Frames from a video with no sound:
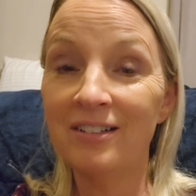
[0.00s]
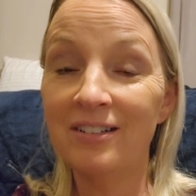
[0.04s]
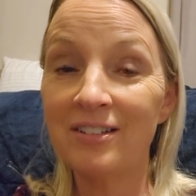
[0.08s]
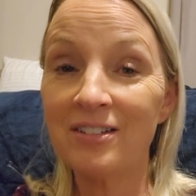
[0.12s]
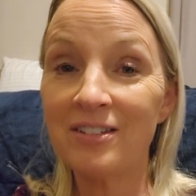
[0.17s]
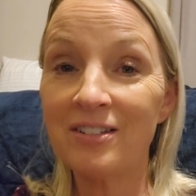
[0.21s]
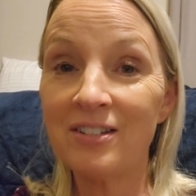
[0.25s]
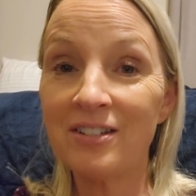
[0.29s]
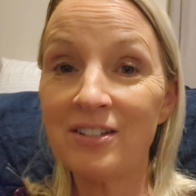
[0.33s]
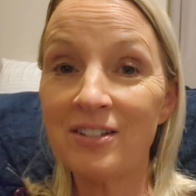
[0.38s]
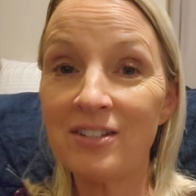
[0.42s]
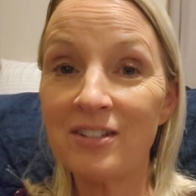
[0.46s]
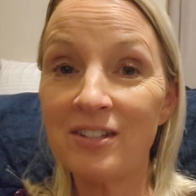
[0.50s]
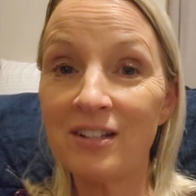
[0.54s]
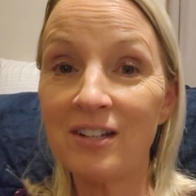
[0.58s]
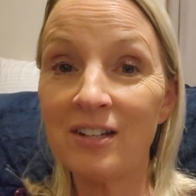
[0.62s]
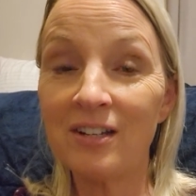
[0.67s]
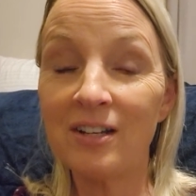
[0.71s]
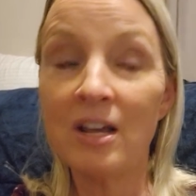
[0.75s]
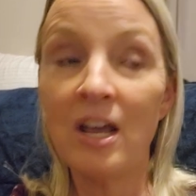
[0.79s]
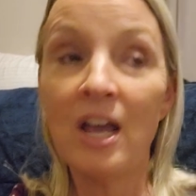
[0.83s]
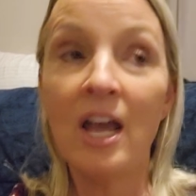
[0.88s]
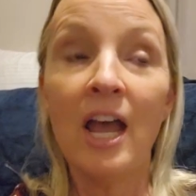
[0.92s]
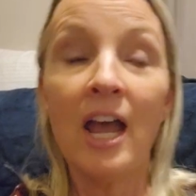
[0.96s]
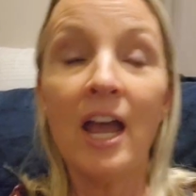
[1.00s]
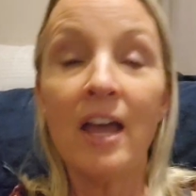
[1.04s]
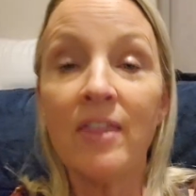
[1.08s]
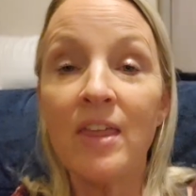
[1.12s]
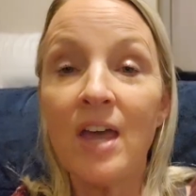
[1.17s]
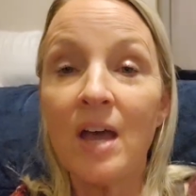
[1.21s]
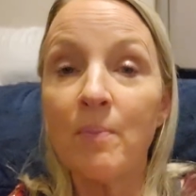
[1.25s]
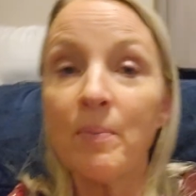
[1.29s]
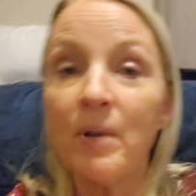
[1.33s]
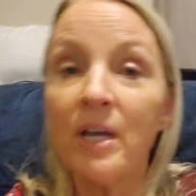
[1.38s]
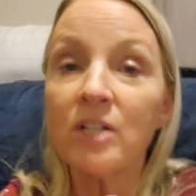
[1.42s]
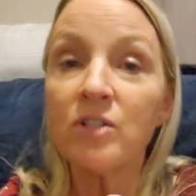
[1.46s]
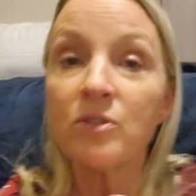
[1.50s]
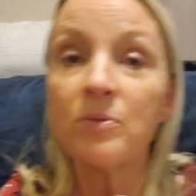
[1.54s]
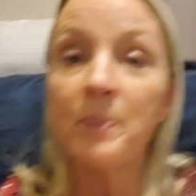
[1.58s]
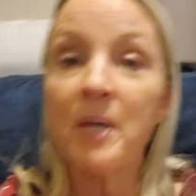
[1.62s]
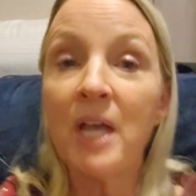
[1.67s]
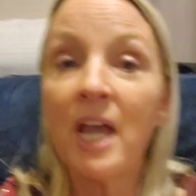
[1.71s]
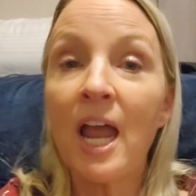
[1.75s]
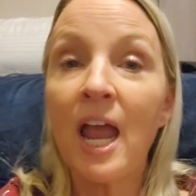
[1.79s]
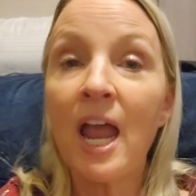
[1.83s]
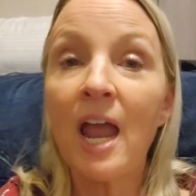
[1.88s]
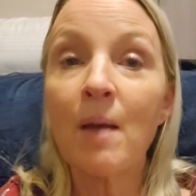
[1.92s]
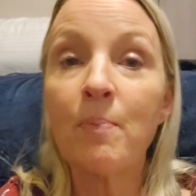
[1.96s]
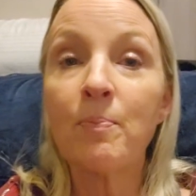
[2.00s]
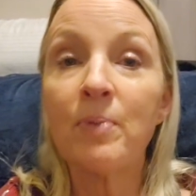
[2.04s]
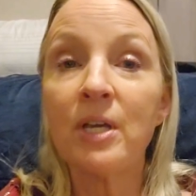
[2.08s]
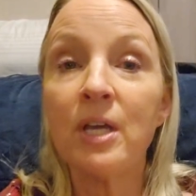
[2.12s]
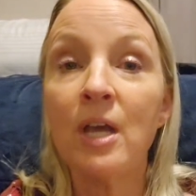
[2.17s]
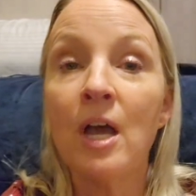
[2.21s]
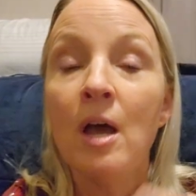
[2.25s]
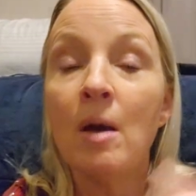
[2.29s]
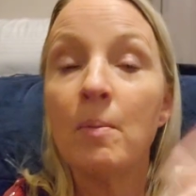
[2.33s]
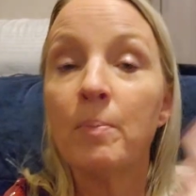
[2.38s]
since then. And that makes me happy.